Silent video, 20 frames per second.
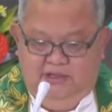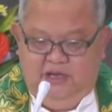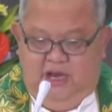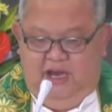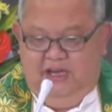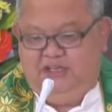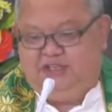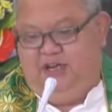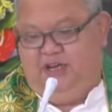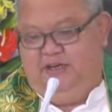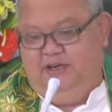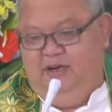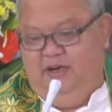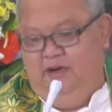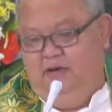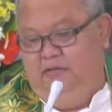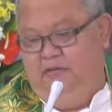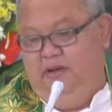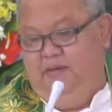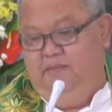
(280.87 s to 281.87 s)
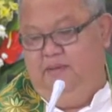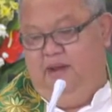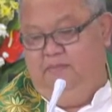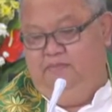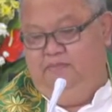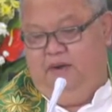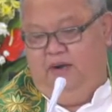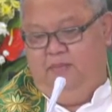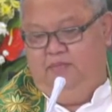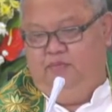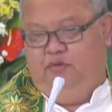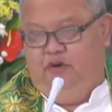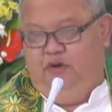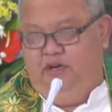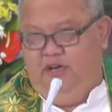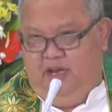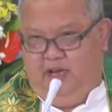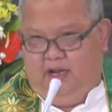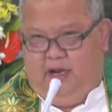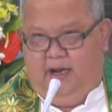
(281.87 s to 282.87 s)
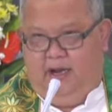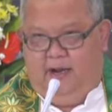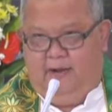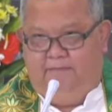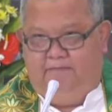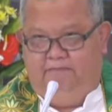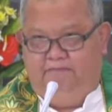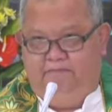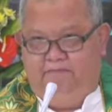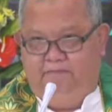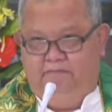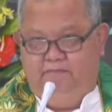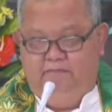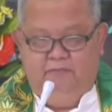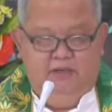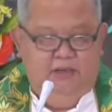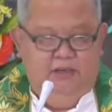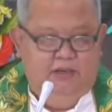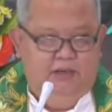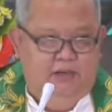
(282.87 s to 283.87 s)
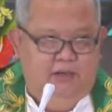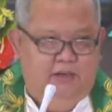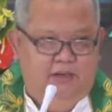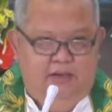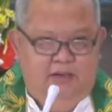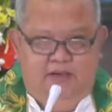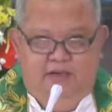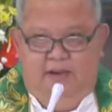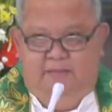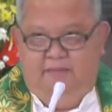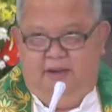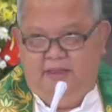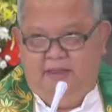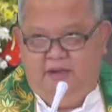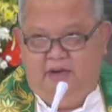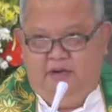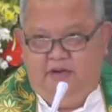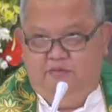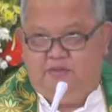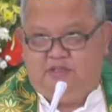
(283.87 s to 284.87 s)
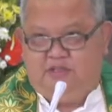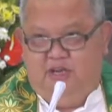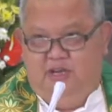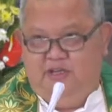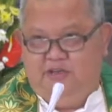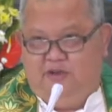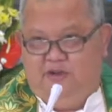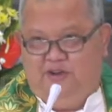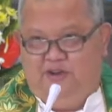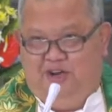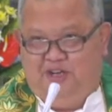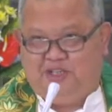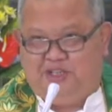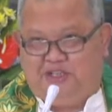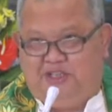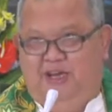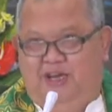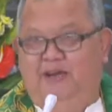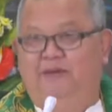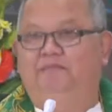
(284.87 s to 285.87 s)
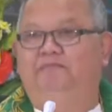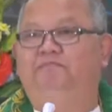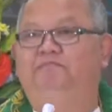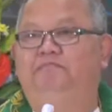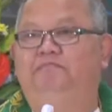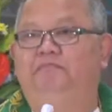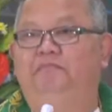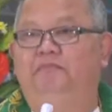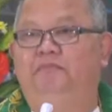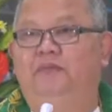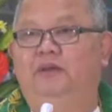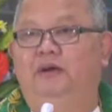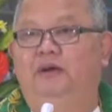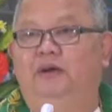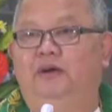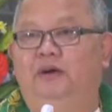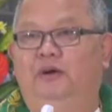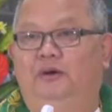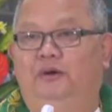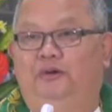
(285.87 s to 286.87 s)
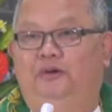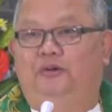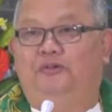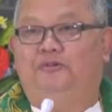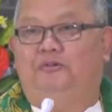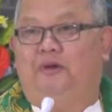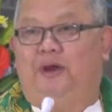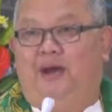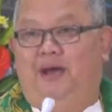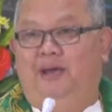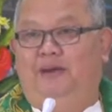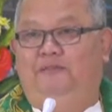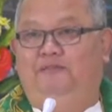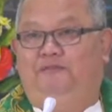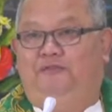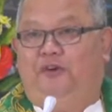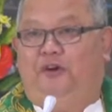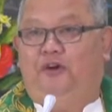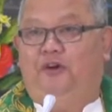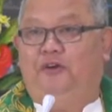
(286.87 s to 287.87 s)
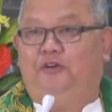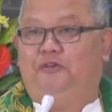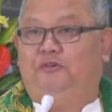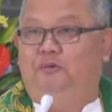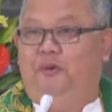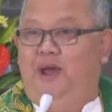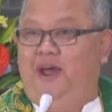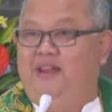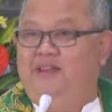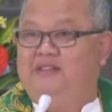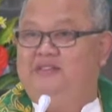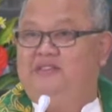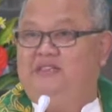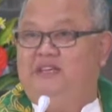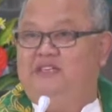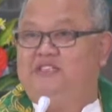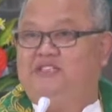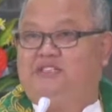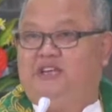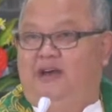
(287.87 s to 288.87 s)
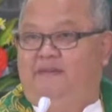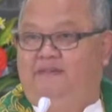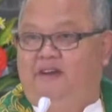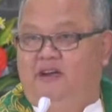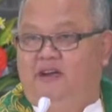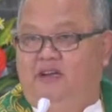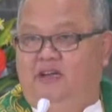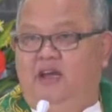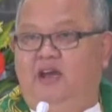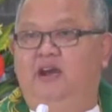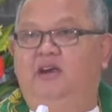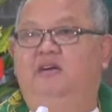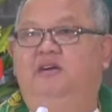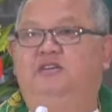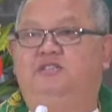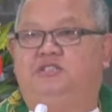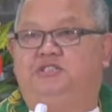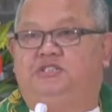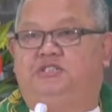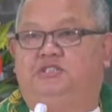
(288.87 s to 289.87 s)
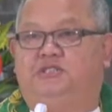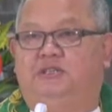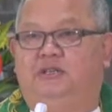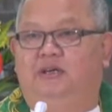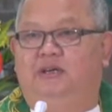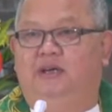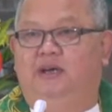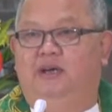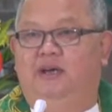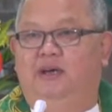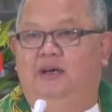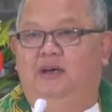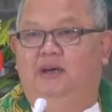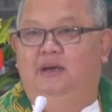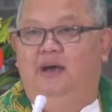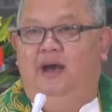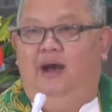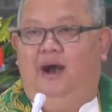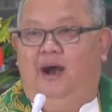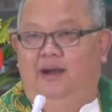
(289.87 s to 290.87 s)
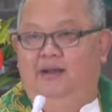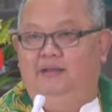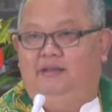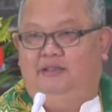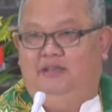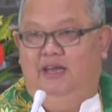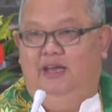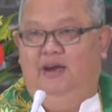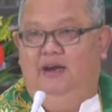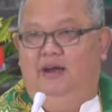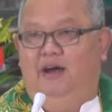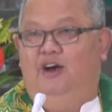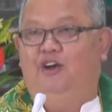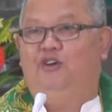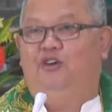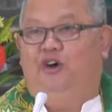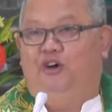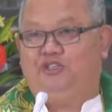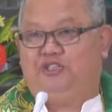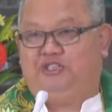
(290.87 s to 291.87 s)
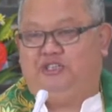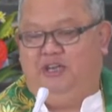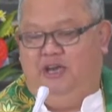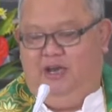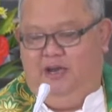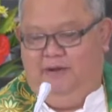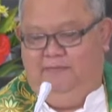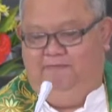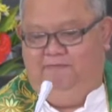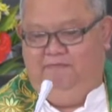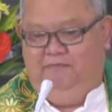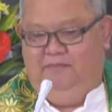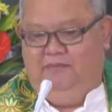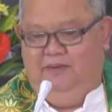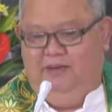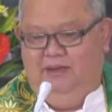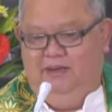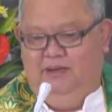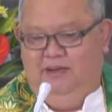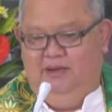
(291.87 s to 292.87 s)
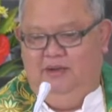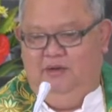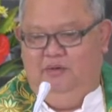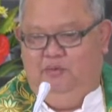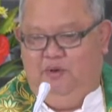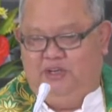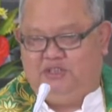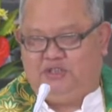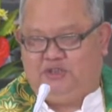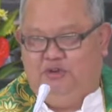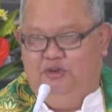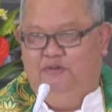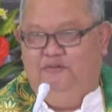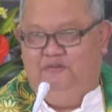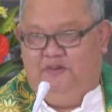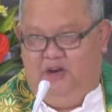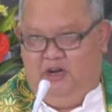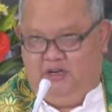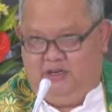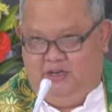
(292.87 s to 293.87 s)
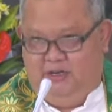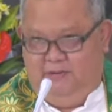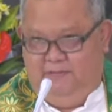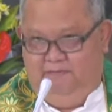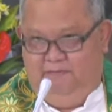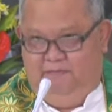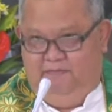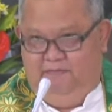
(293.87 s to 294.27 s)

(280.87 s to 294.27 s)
I suddenly remember Monica, the mother of Saint Augustine, who cried for 27 years until Augustine was converted.